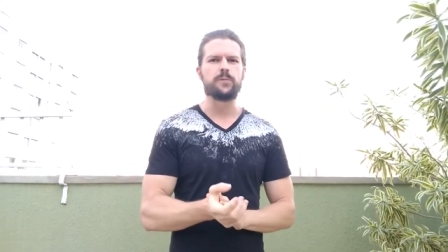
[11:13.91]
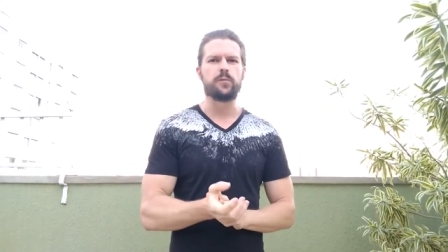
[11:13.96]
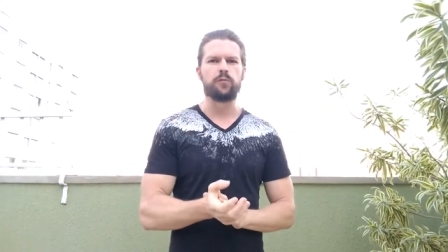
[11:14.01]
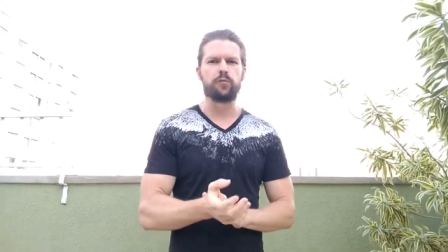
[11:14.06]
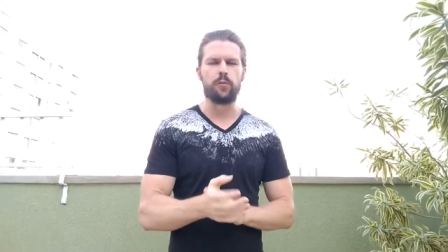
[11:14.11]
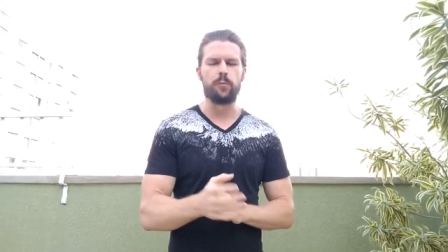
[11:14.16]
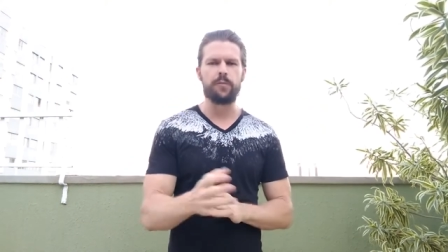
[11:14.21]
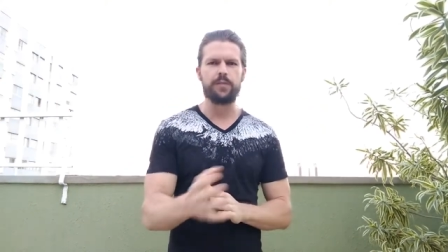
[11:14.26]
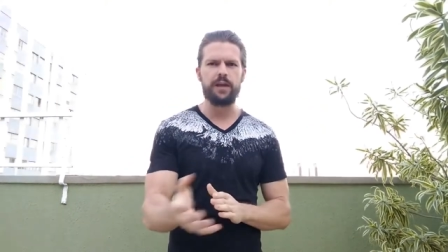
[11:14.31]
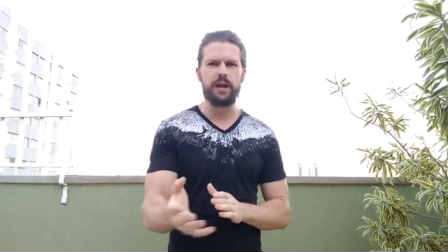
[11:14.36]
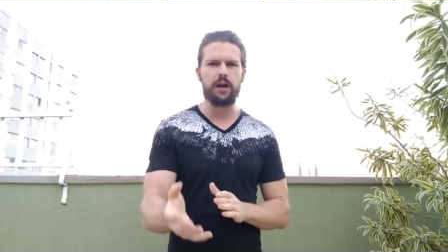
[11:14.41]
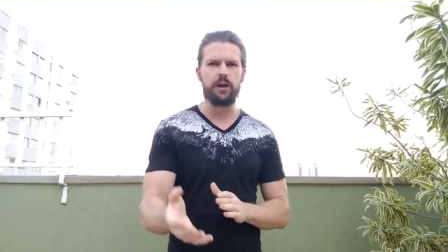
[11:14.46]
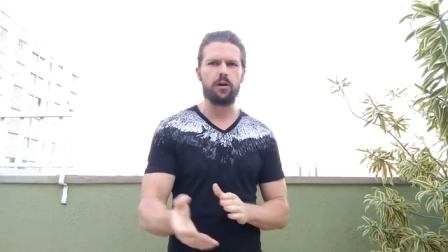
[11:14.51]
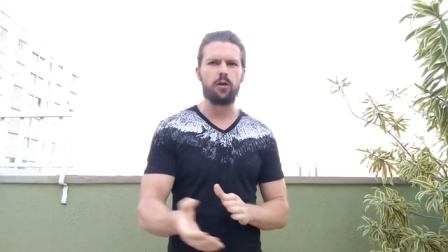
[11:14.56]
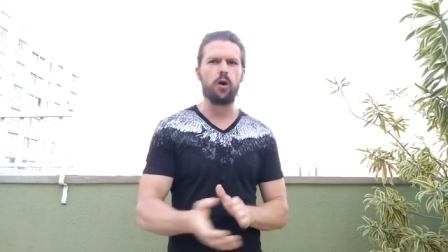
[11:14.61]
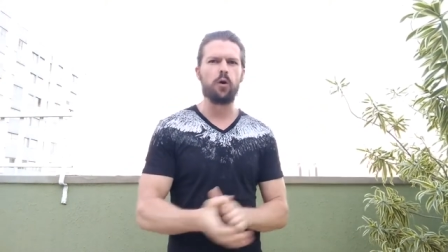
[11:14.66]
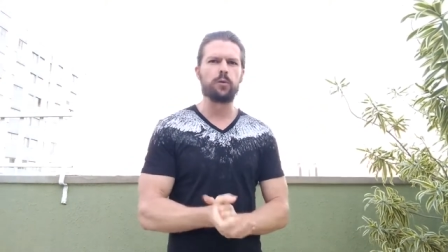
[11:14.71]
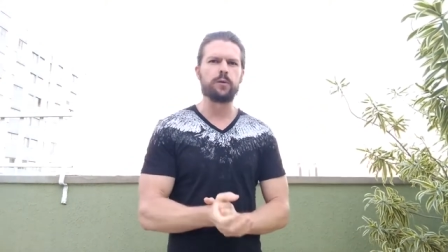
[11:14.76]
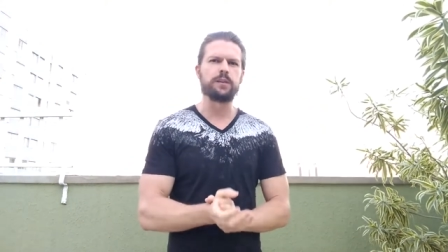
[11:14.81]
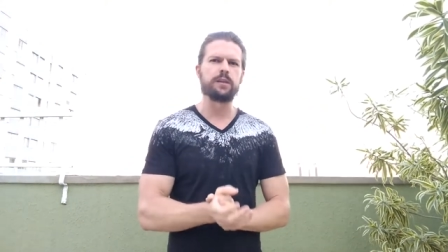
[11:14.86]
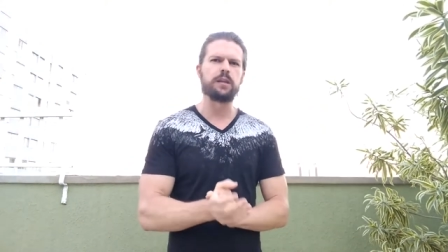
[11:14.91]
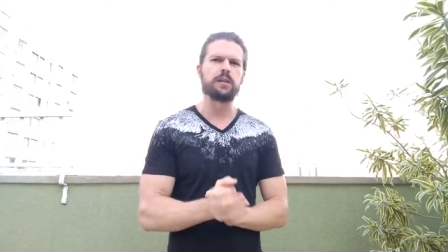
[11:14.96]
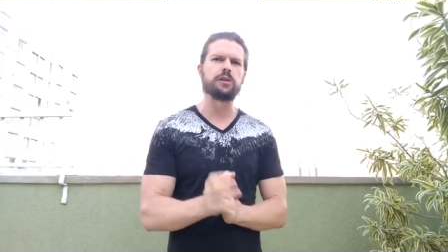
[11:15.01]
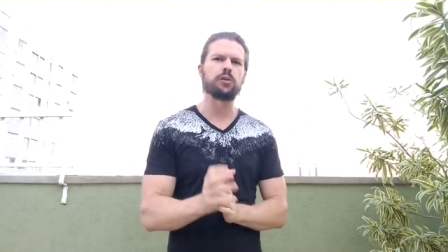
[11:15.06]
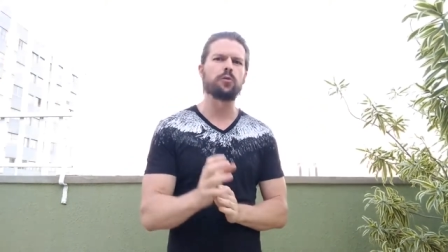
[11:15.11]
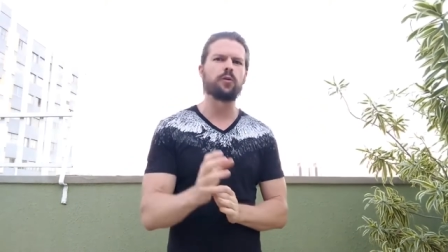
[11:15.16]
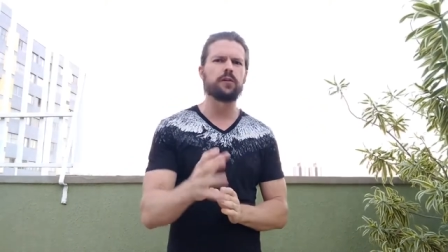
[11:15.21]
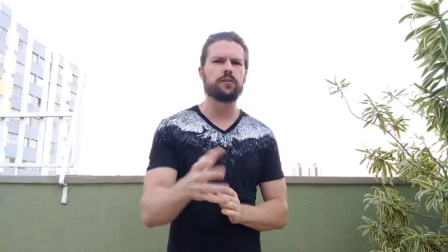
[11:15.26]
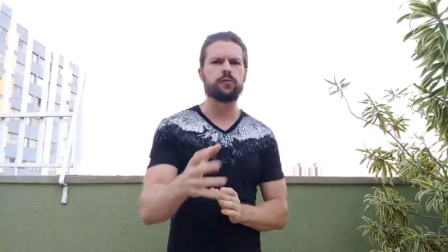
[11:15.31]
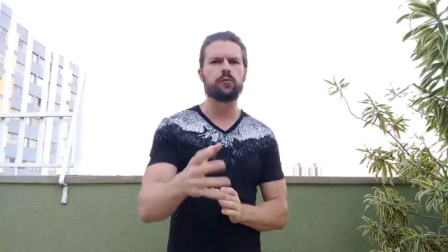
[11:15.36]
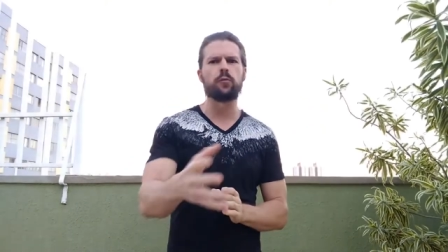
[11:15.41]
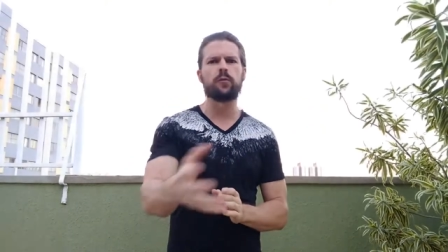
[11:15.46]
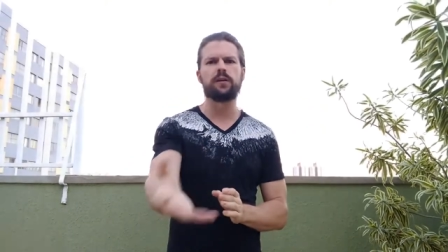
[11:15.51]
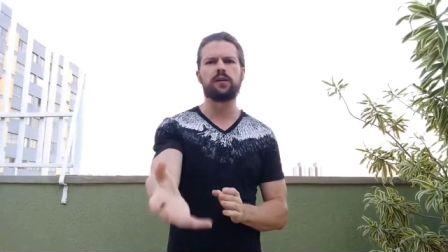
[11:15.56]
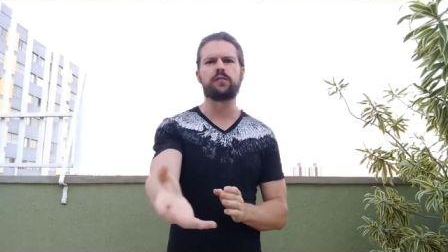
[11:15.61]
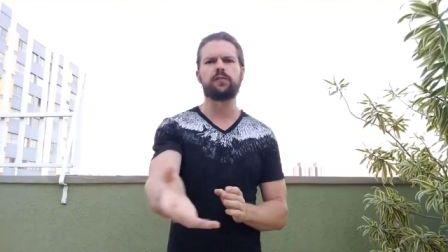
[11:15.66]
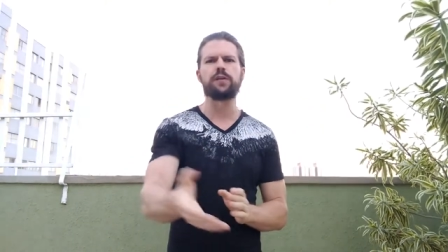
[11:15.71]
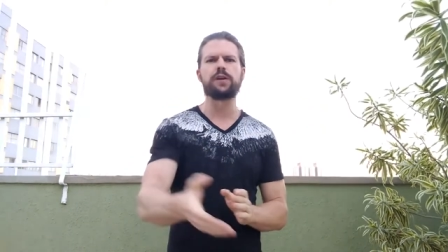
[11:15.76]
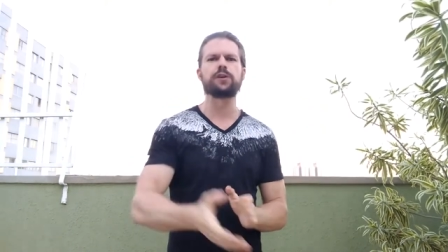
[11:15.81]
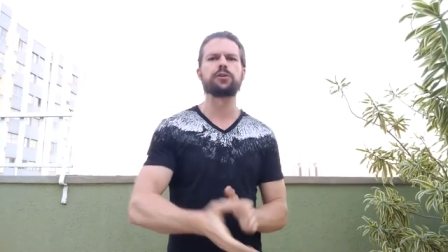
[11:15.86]
from there, oh, and then you also want to
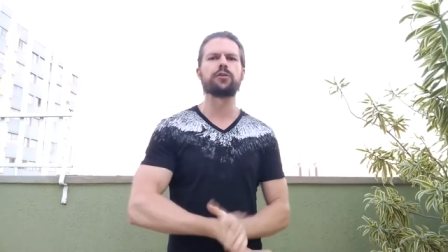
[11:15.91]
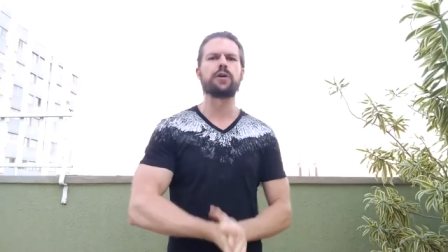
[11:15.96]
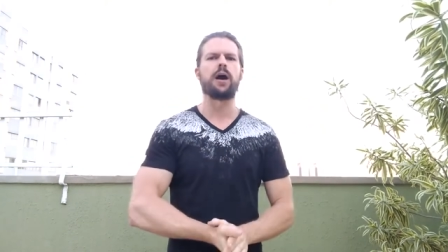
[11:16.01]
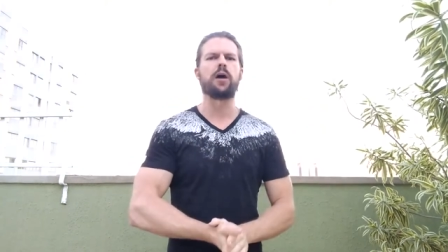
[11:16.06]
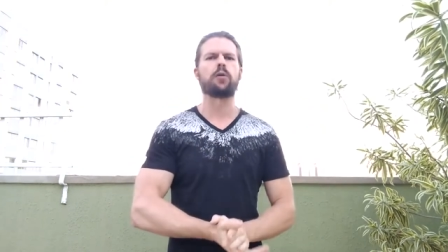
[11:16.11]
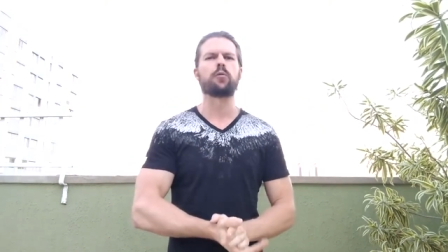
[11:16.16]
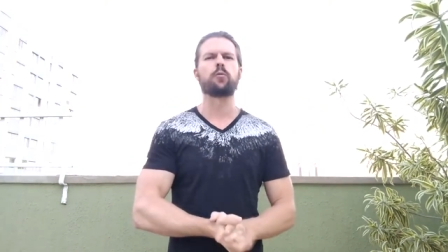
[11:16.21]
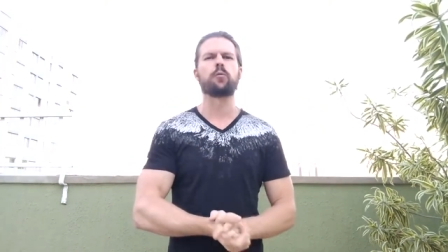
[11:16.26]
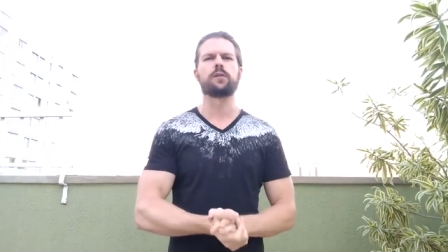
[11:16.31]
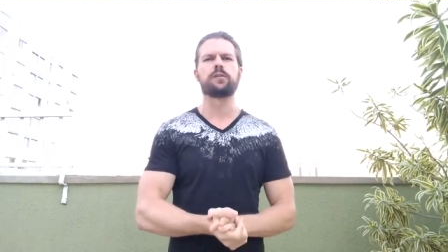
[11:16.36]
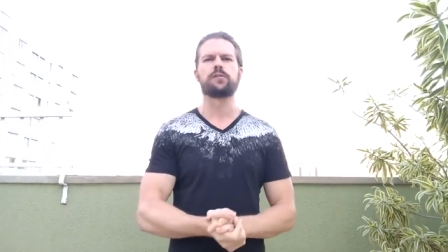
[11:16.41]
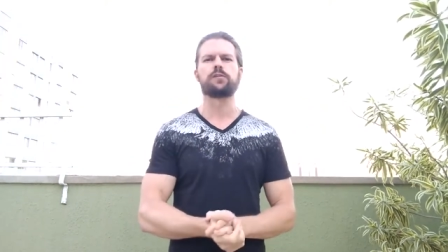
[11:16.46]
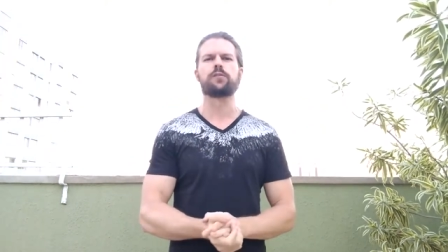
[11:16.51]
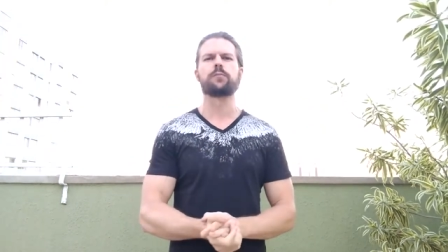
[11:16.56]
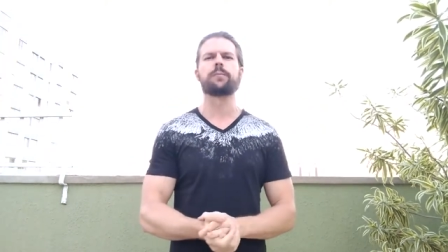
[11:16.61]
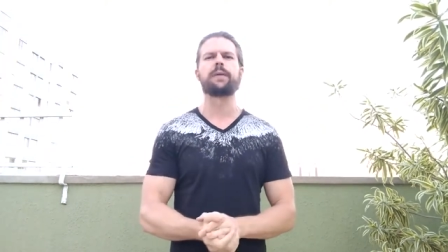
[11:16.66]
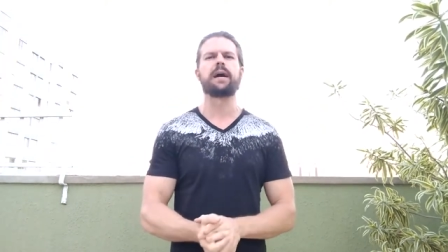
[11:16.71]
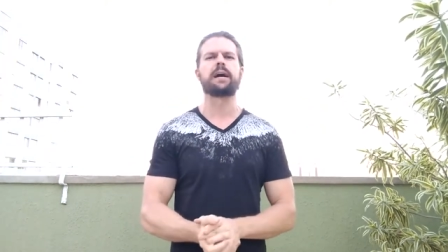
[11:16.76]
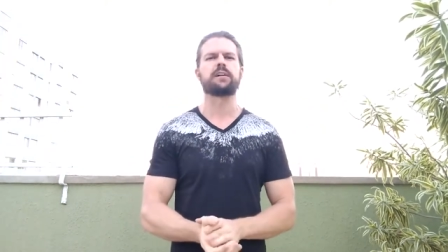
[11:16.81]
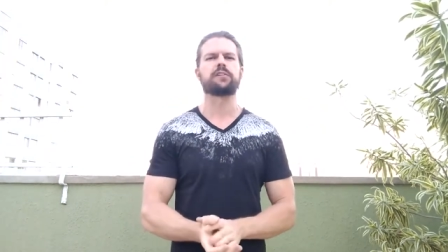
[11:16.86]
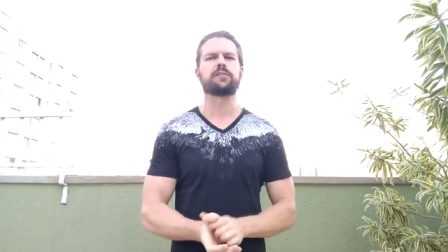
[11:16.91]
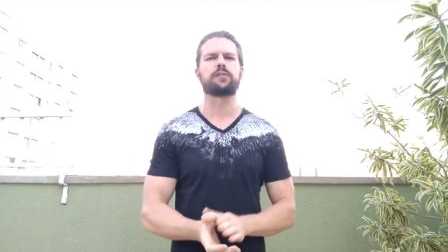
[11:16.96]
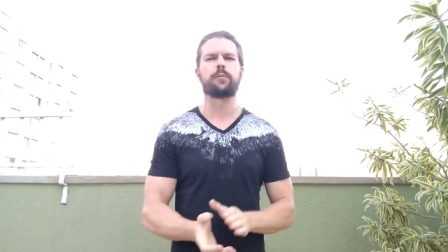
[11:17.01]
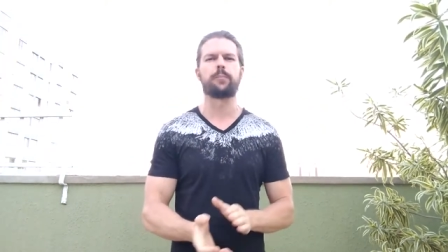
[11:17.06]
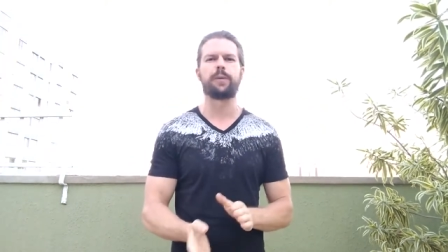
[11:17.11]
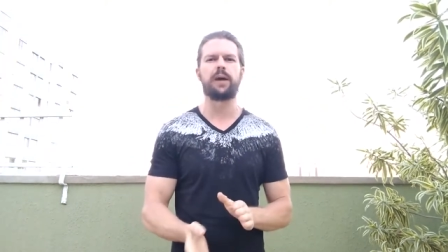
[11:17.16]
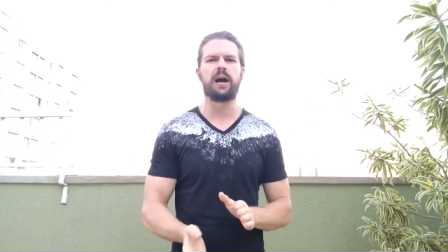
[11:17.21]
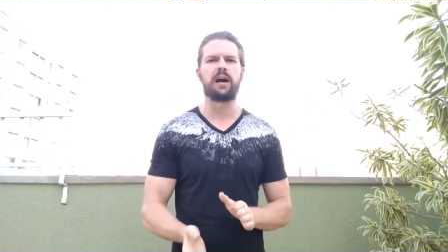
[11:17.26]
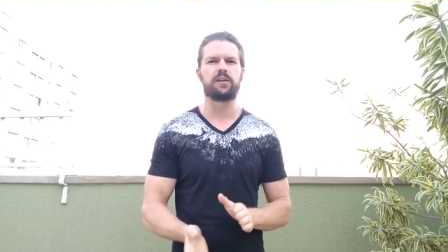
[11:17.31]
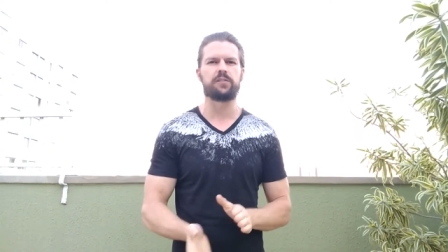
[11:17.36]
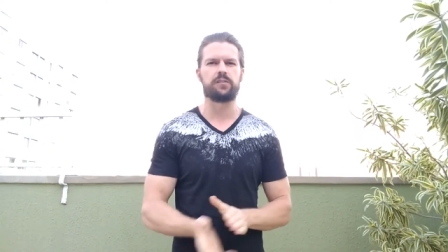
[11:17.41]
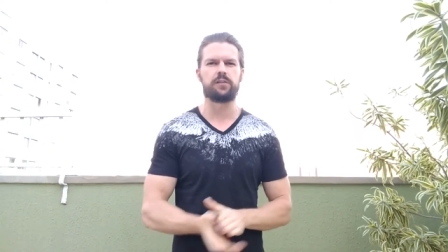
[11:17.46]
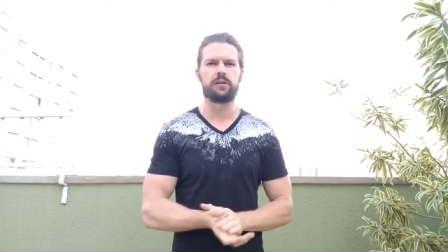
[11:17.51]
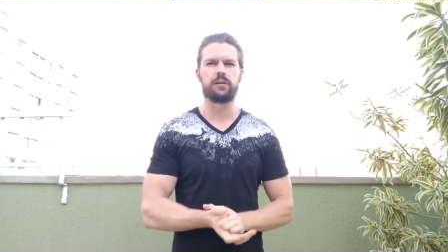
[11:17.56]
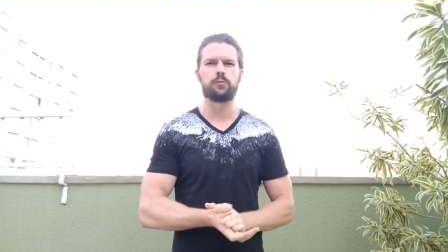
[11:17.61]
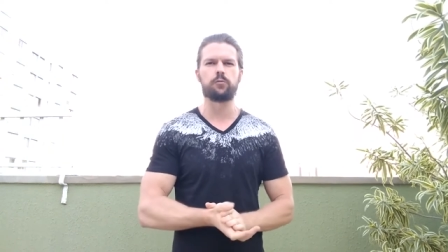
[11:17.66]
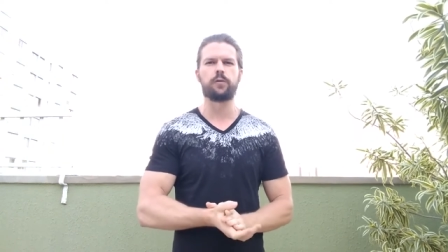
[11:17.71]
figure out what's your max capacity,